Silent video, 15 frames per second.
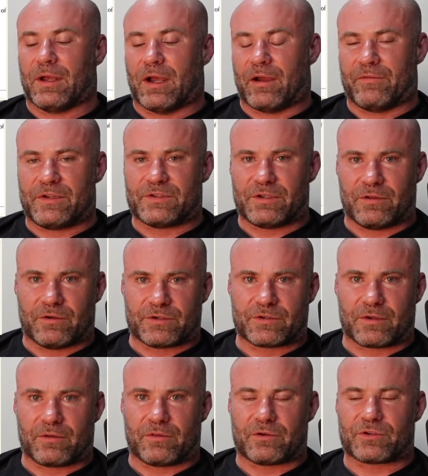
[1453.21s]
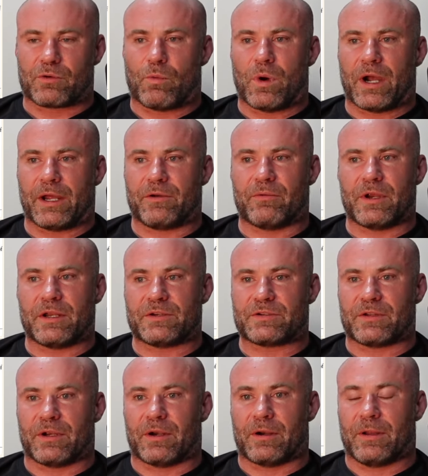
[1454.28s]
Obviously, there's a wide range
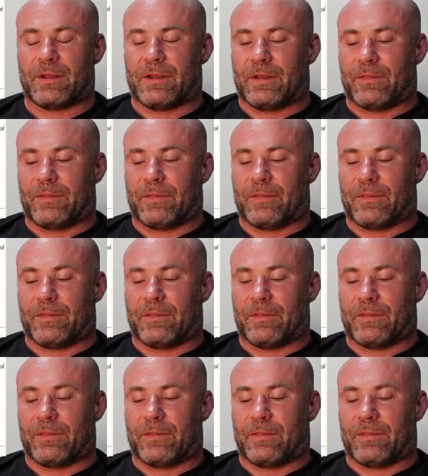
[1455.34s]
there.